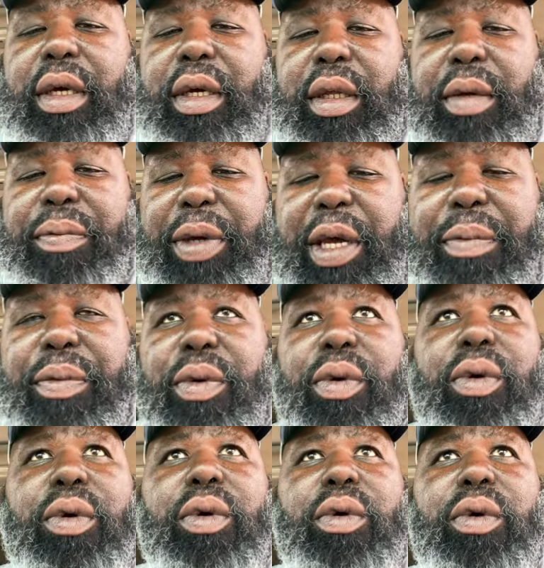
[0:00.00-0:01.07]
the people
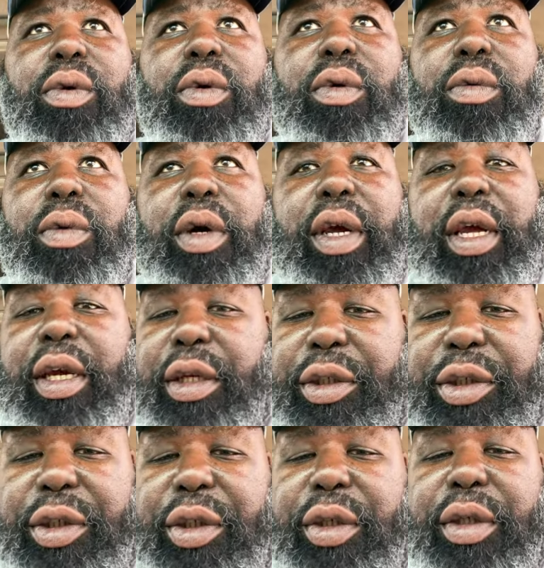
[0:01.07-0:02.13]
who were
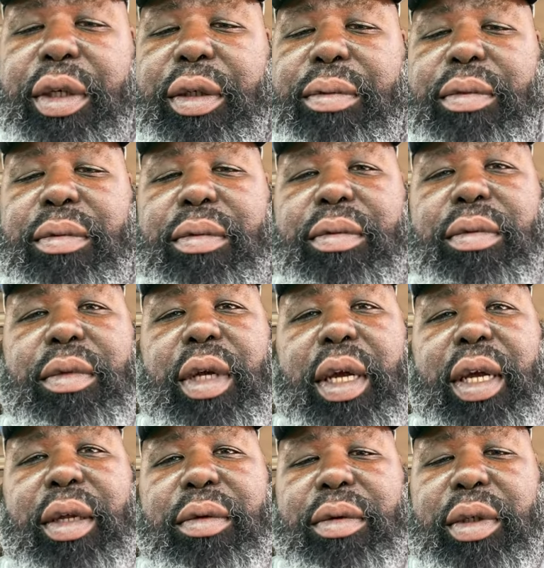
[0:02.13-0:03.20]
injured
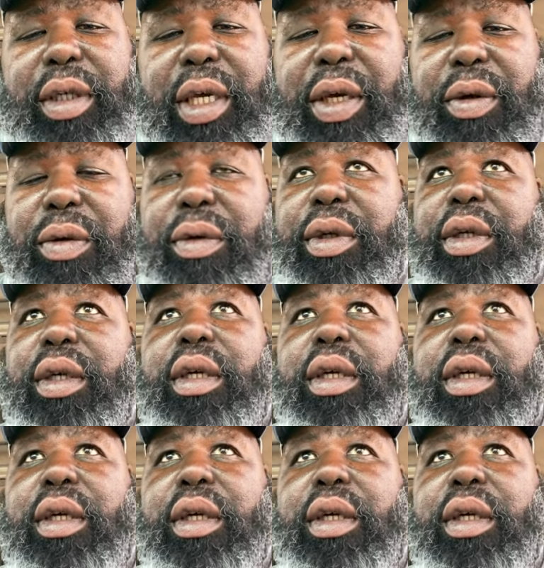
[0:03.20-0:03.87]
and killed